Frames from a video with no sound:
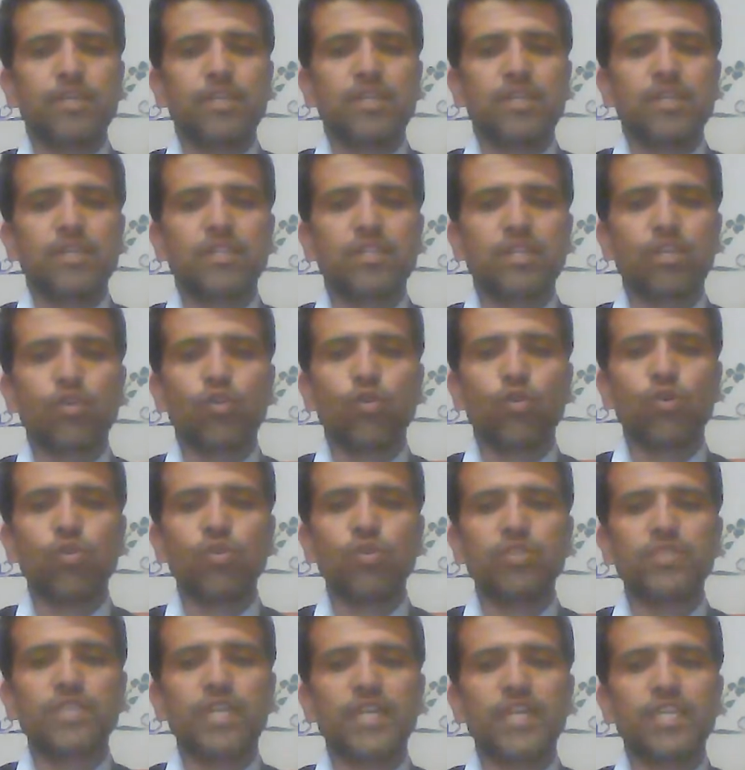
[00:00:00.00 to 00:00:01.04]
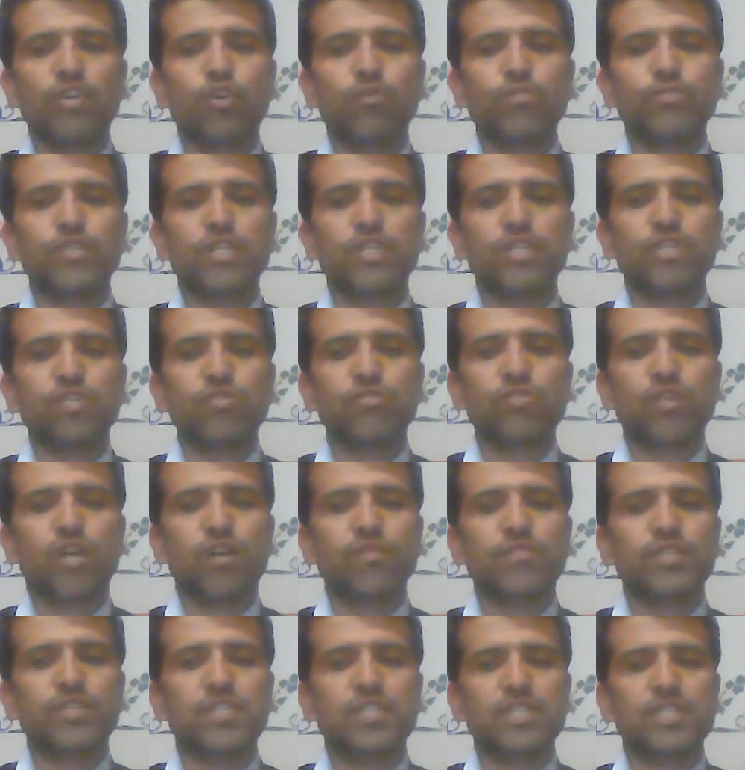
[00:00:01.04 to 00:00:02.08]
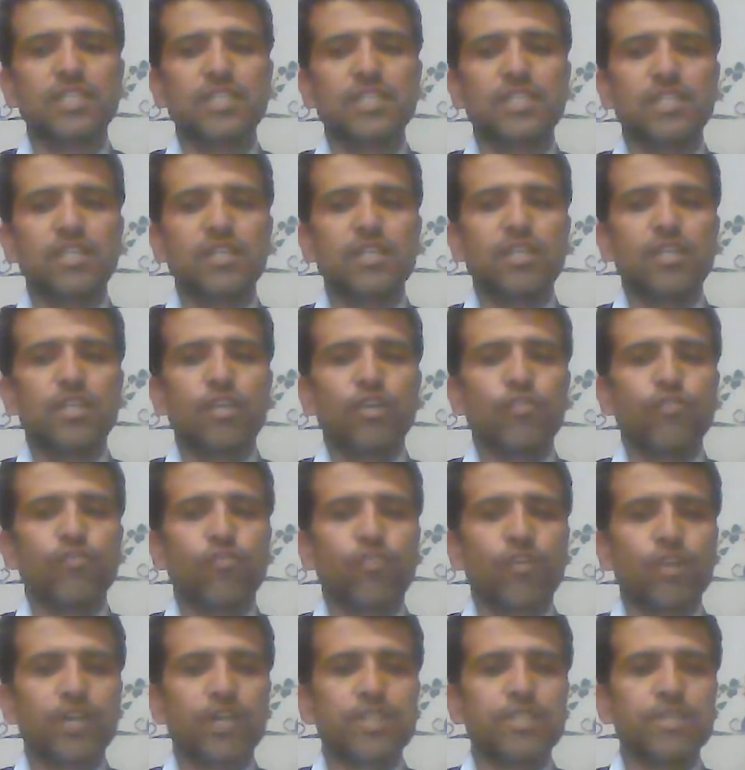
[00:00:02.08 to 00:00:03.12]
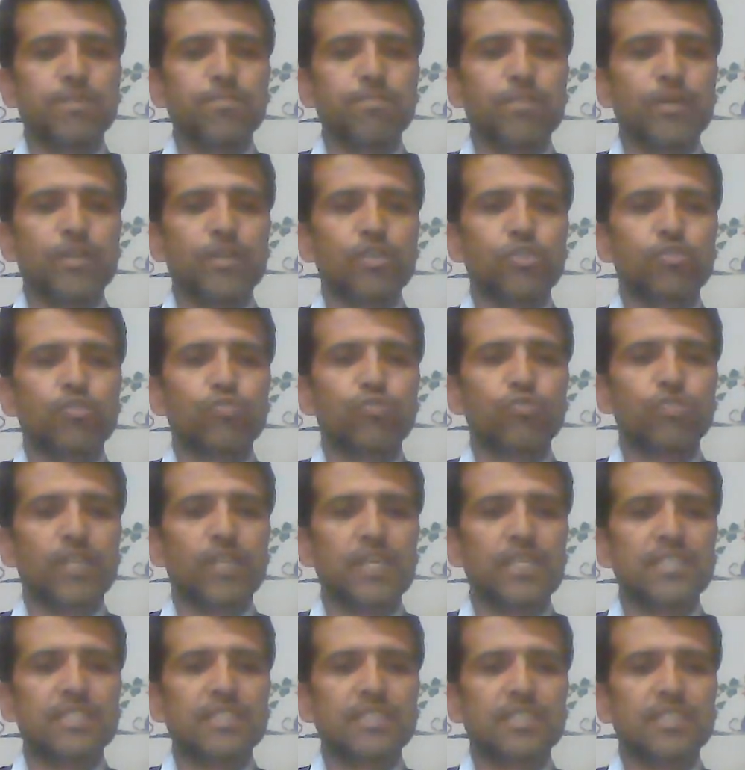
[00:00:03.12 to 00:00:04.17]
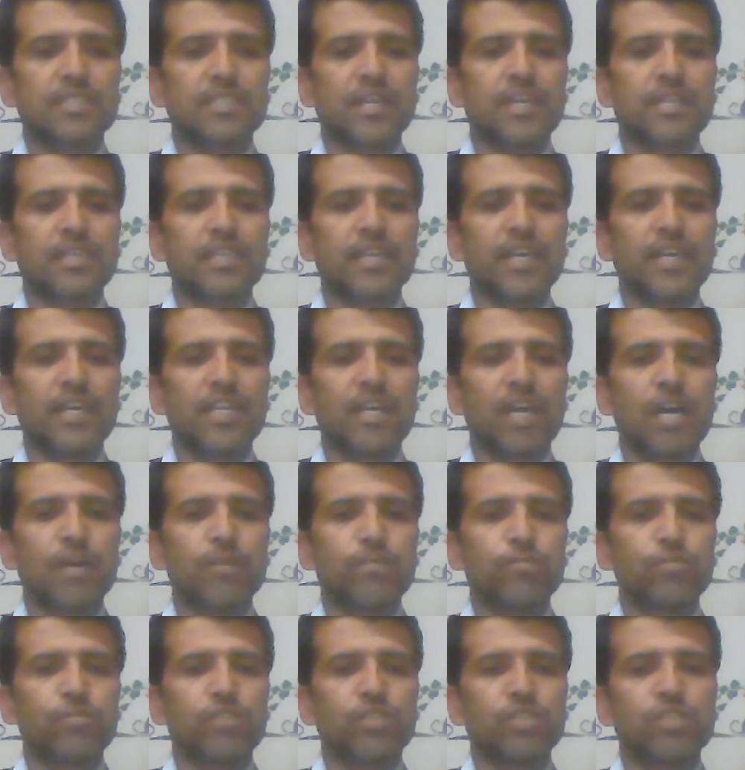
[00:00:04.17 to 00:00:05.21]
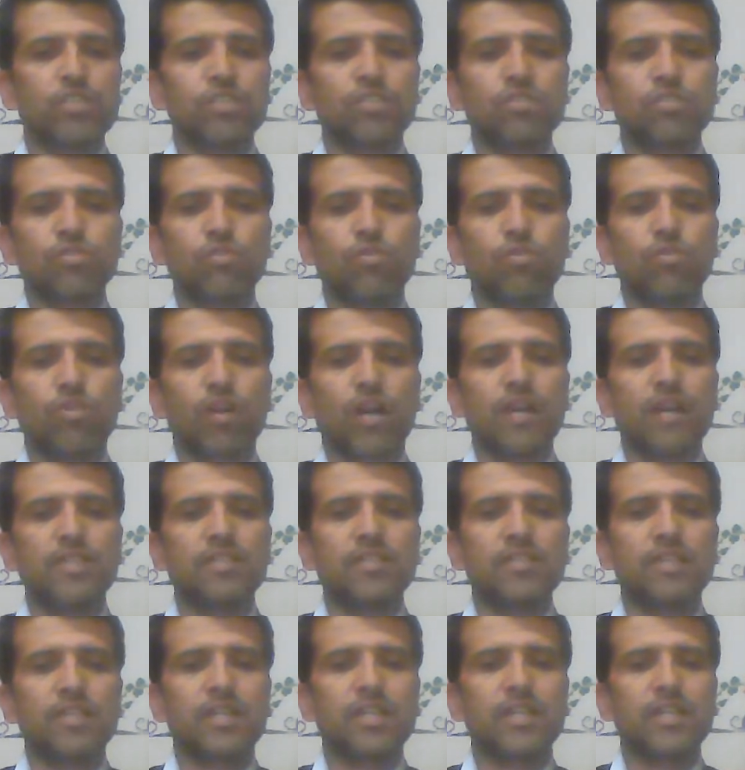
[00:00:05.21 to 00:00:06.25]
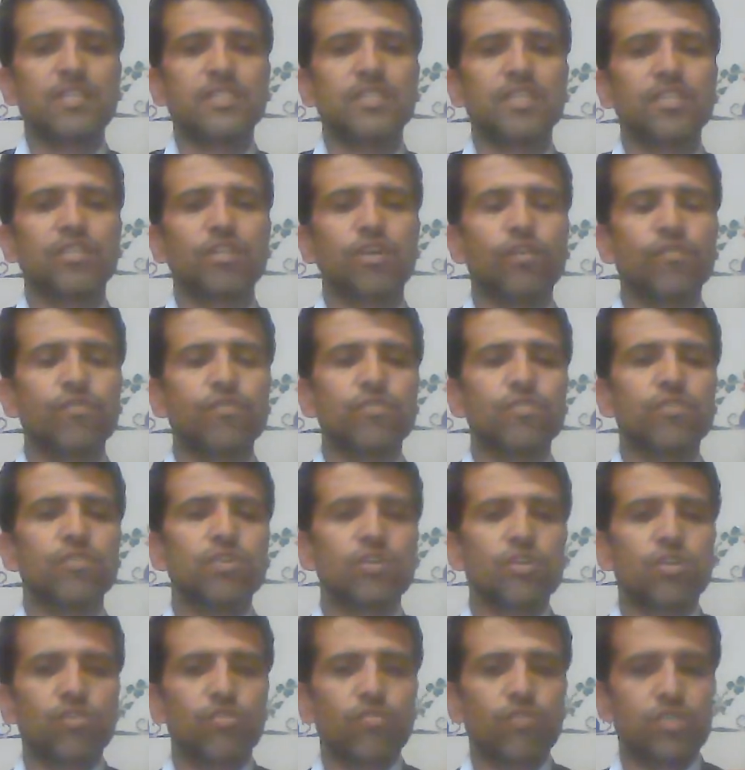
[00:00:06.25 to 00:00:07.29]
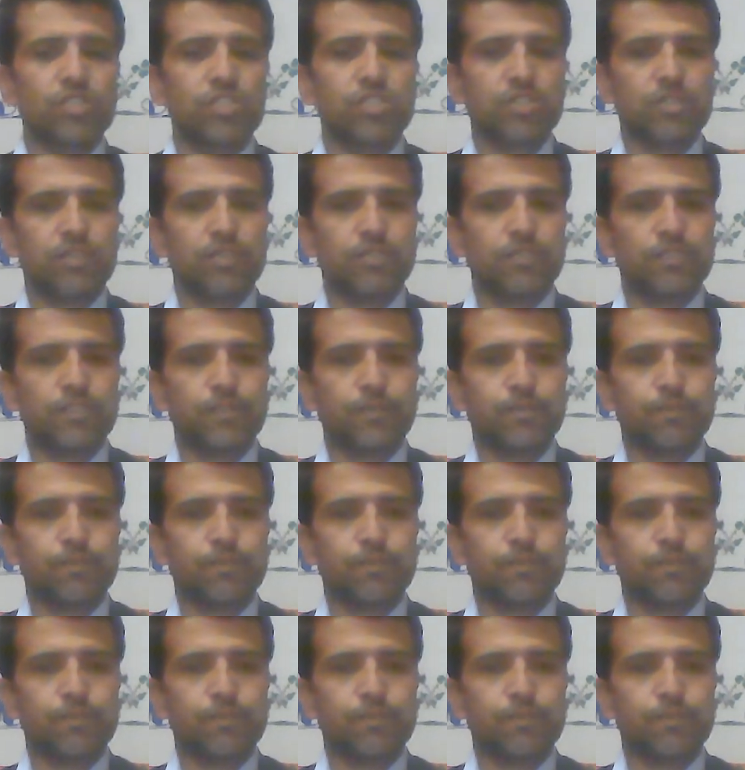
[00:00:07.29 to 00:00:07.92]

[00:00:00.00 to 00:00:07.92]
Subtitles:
the goals and objectives of the study, for example, to test certain hypotheses or answer a set of questions.